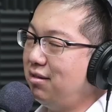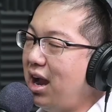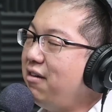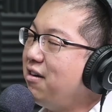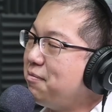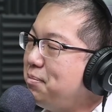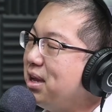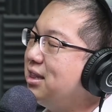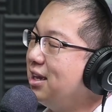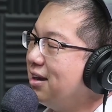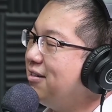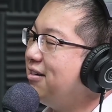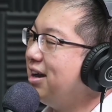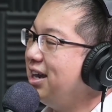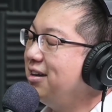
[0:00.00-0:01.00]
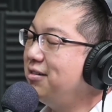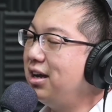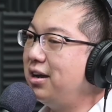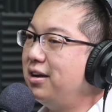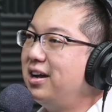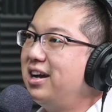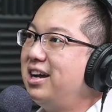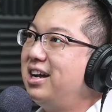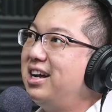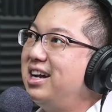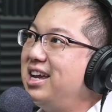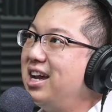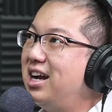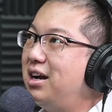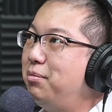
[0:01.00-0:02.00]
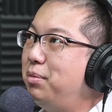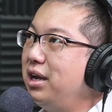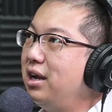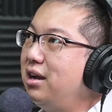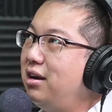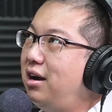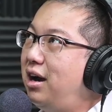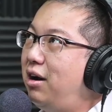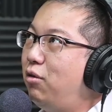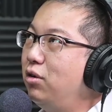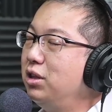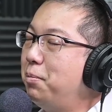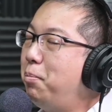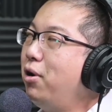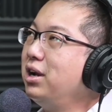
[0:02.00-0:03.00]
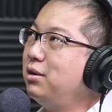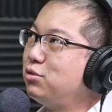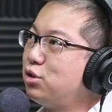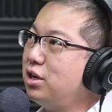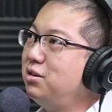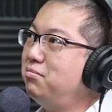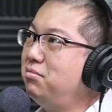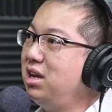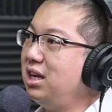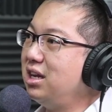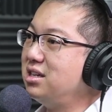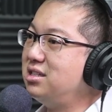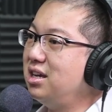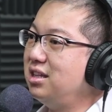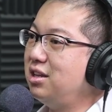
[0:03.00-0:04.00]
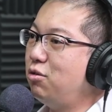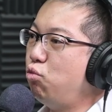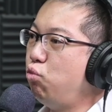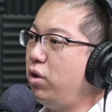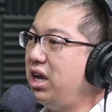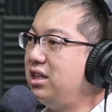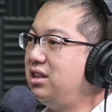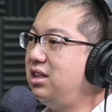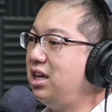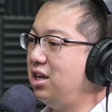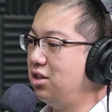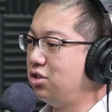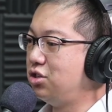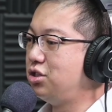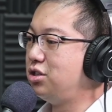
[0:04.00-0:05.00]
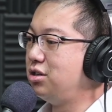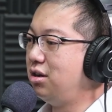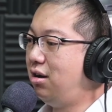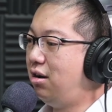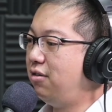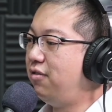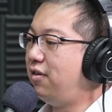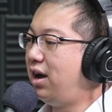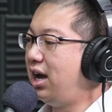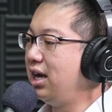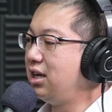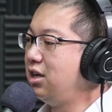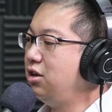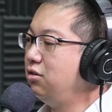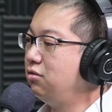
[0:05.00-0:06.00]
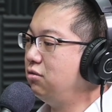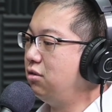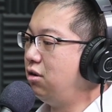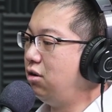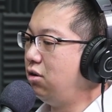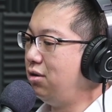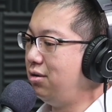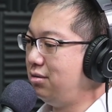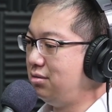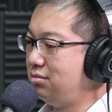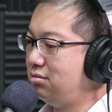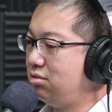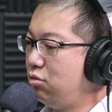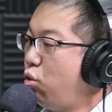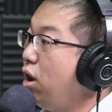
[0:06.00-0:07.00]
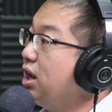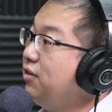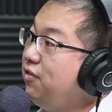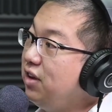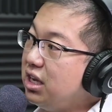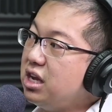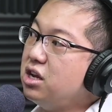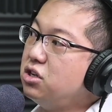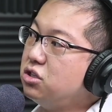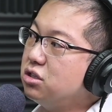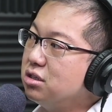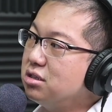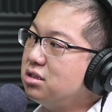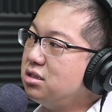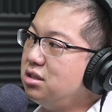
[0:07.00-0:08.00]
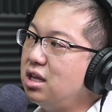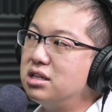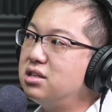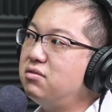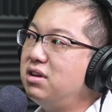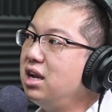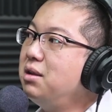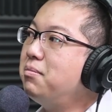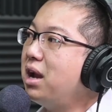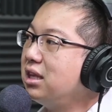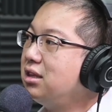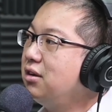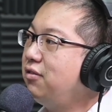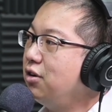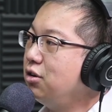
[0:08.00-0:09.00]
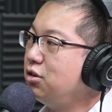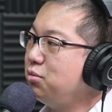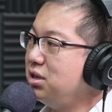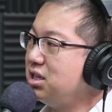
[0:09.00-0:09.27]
arithmetic, right? Yeah. But the point I'm trying to make is that the weightage of IQ or qualifications doesn't really matter for you to